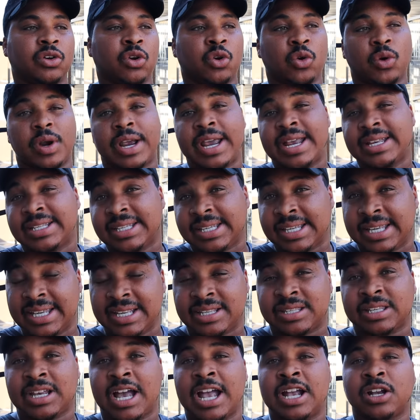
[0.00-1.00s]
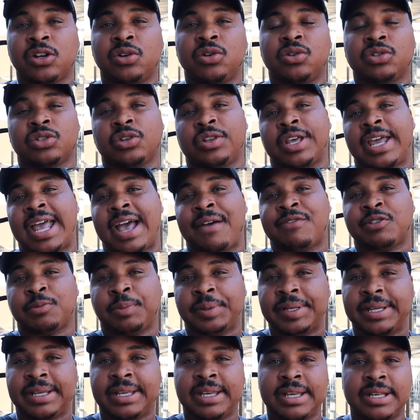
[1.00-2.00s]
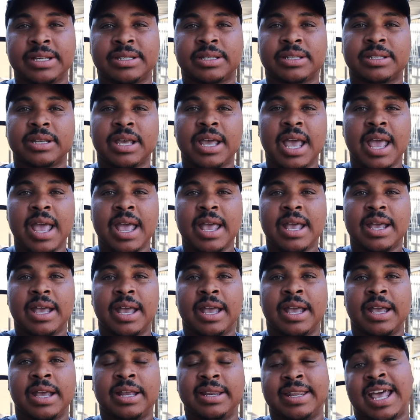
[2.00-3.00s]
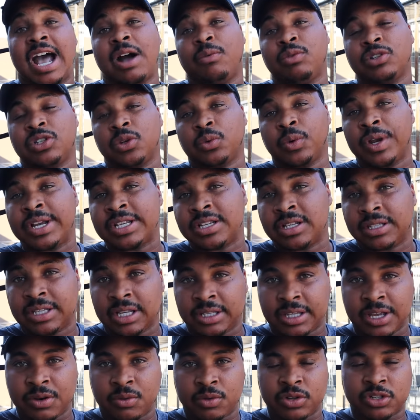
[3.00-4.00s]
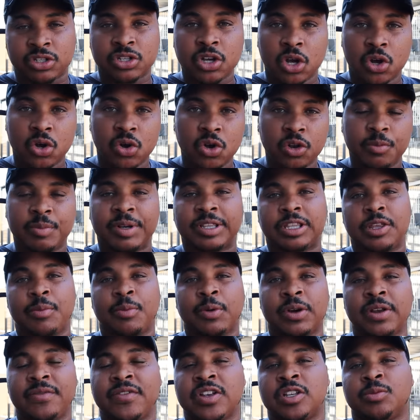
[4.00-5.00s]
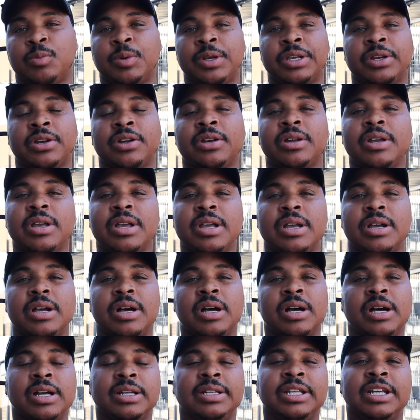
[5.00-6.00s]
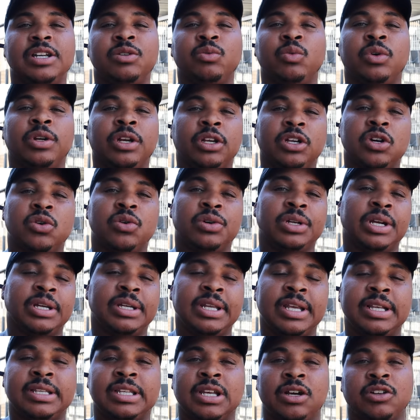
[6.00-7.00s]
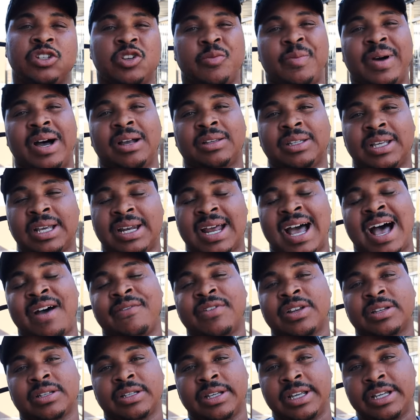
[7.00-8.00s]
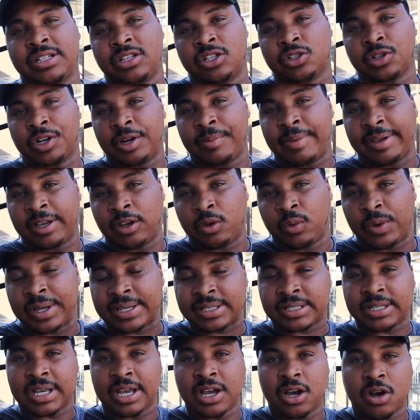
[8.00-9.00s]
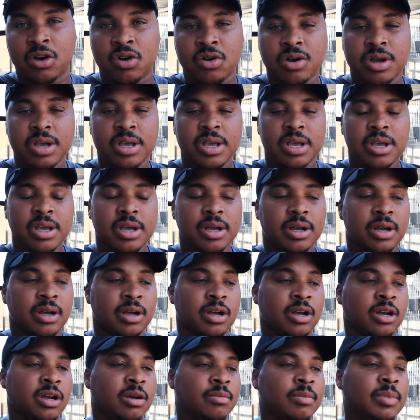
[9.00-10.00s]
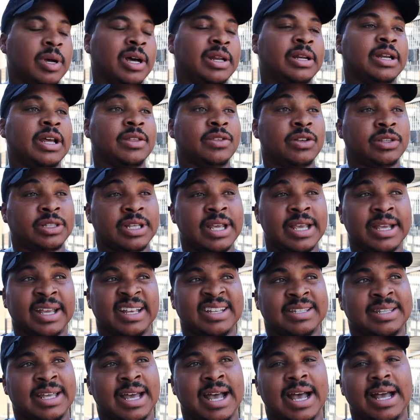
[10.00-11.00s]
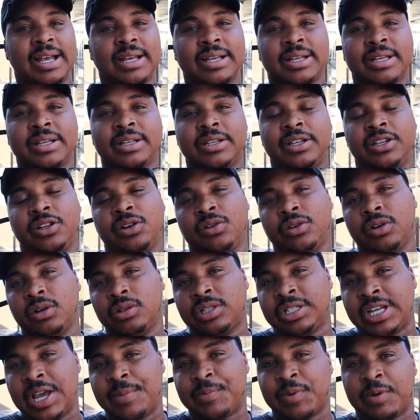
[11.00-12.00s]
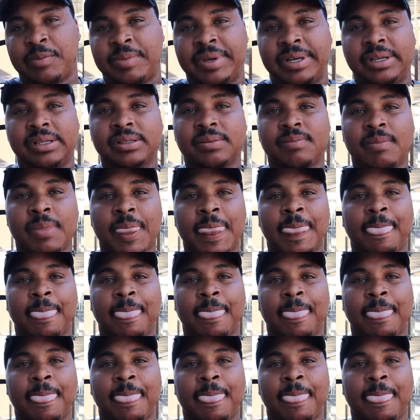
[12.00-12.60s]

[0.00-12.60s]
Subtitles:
crazy heat cycles or they have split heats. And that was the reason that they were sold, but the previous breeder didn't want to go into details about that. Obviously, he's just trying to make a quick sale. Another thing is that you don't know temperament.